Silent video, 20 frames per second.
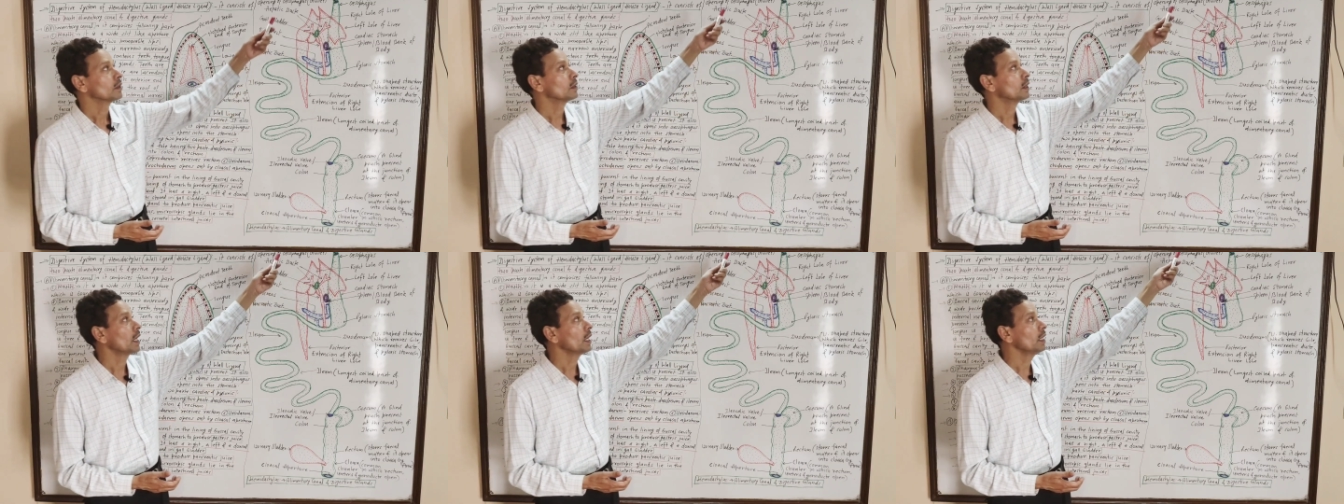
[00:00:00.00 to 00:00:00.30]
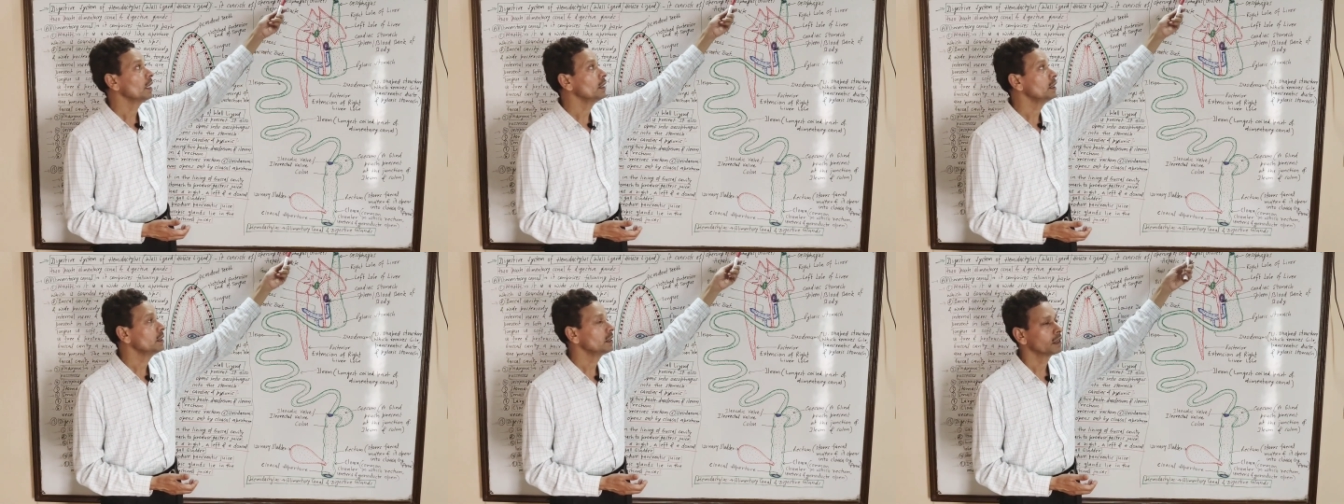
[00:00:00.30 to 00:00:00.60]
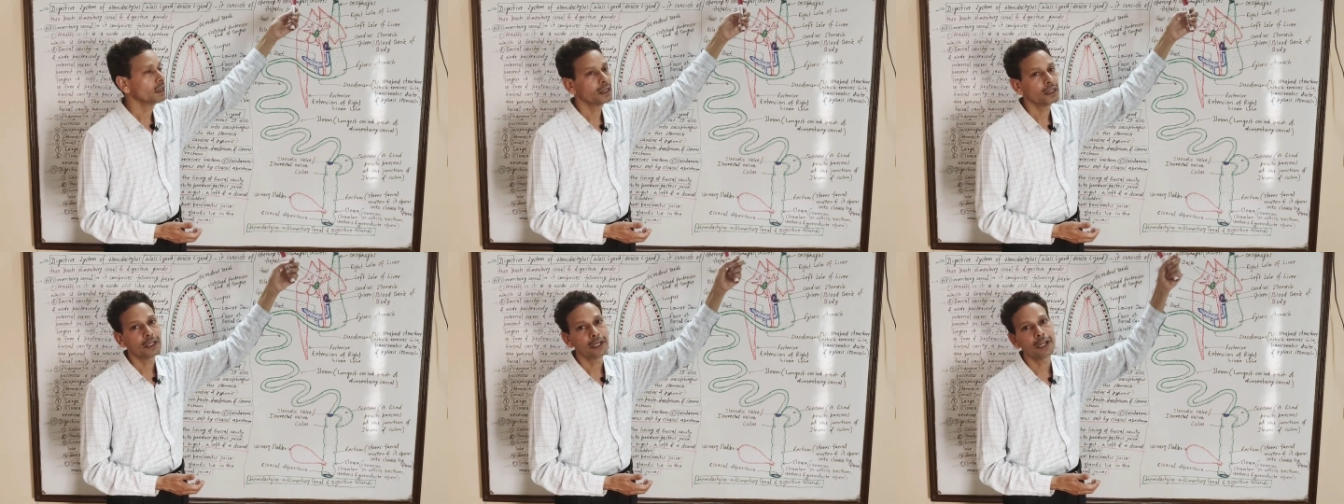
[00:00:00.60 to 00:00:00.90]
gullet
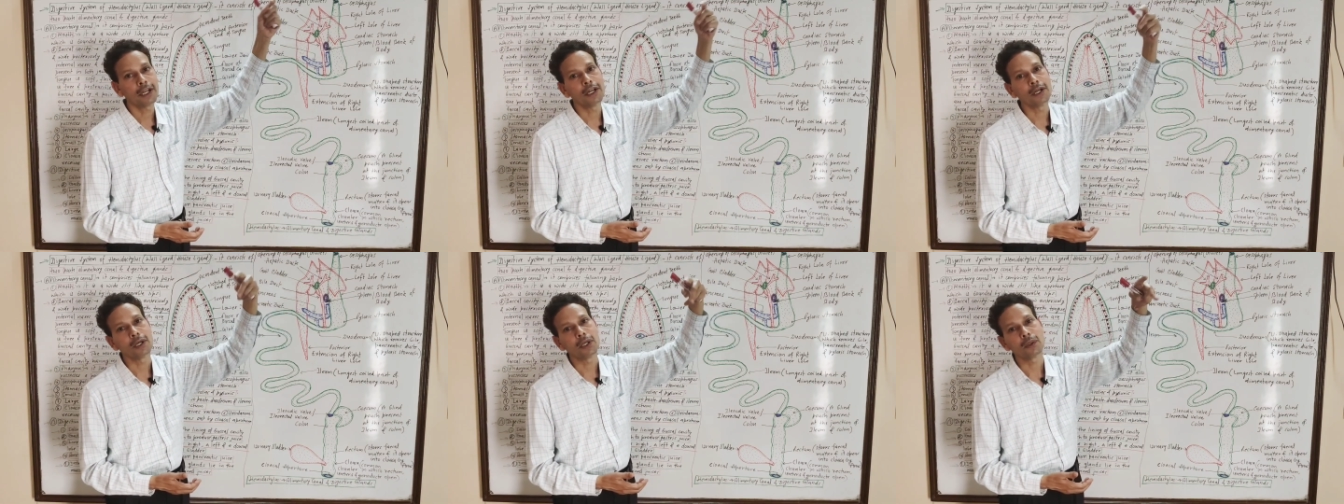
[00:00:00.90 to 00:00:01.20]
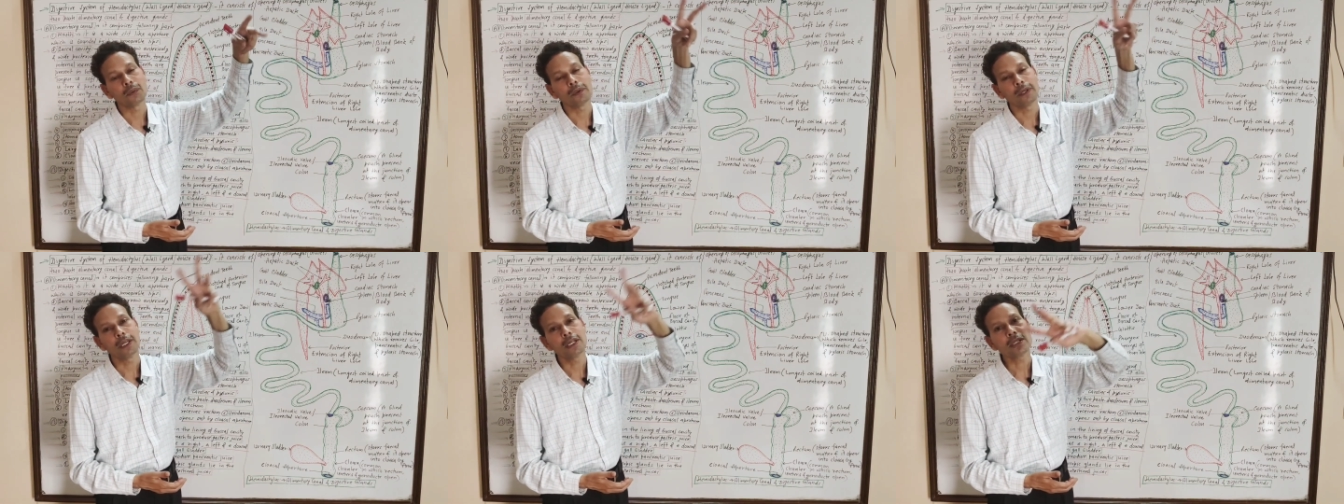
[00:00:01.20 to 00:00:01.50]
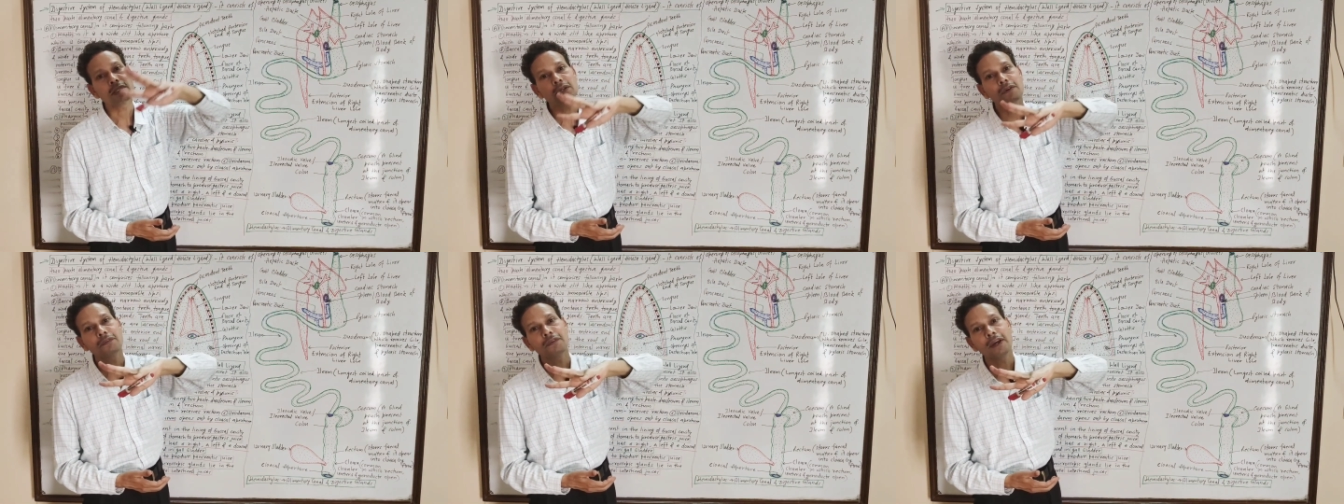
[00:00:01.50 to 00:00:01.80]
into
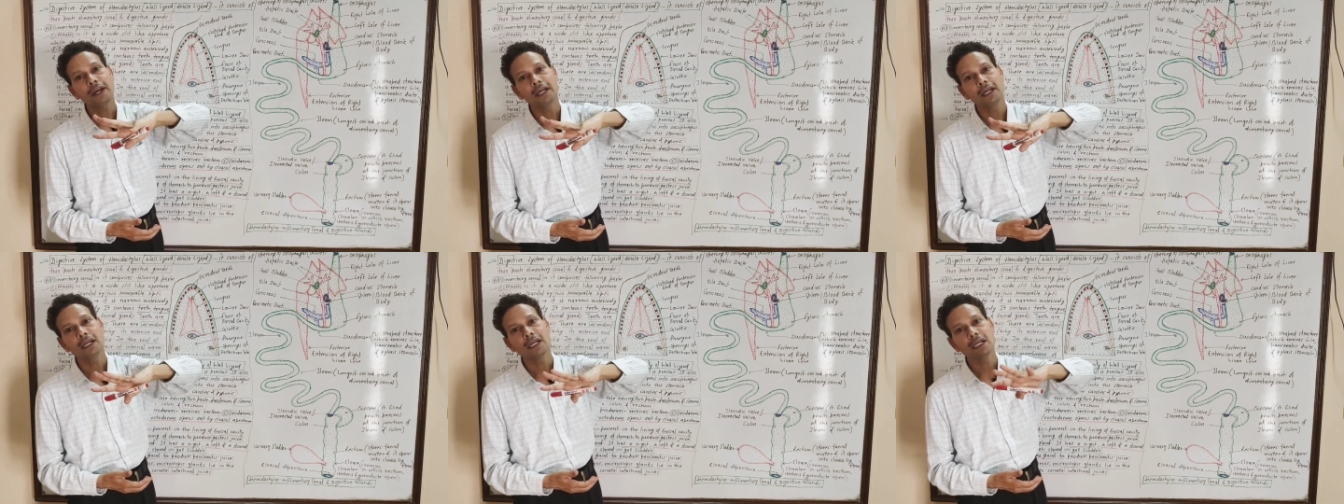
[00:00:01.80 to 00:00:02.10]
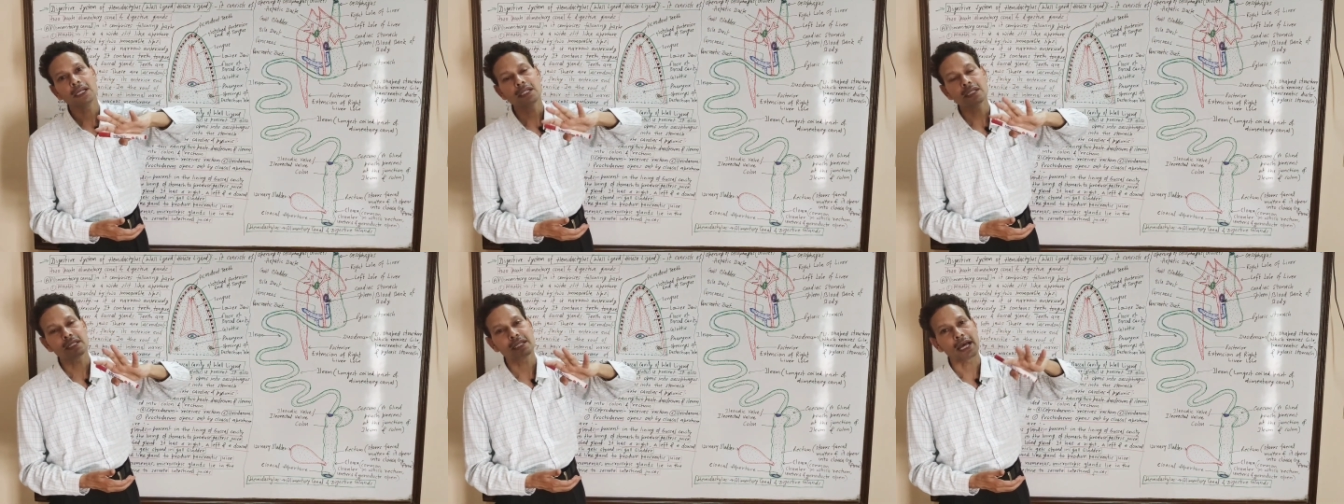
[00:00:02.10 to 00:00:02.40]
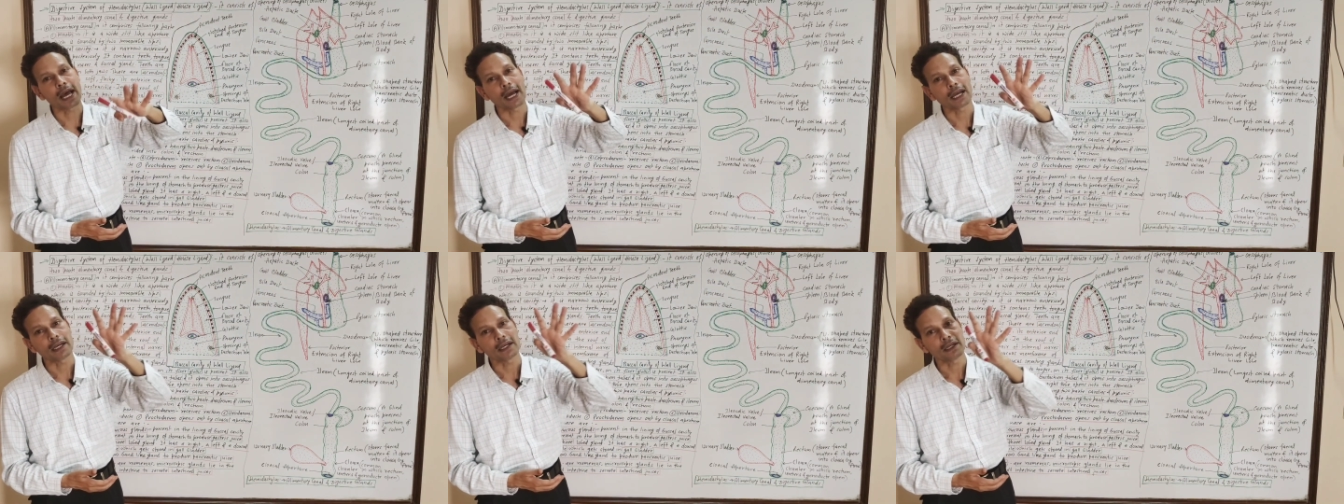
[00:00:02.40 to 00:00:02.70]
esophagus,
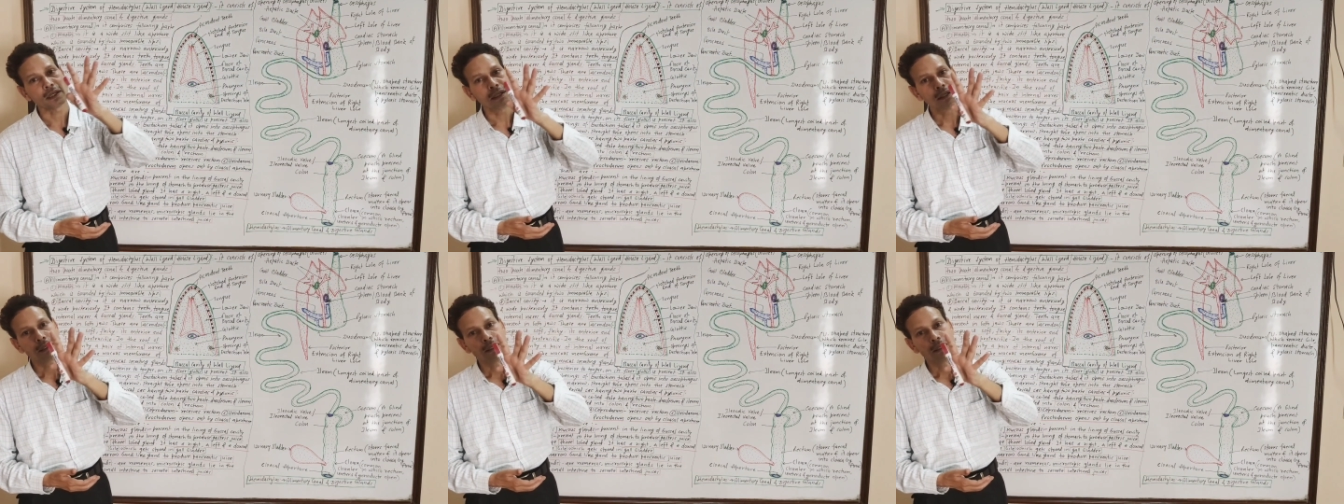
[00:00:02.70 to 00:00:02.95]
then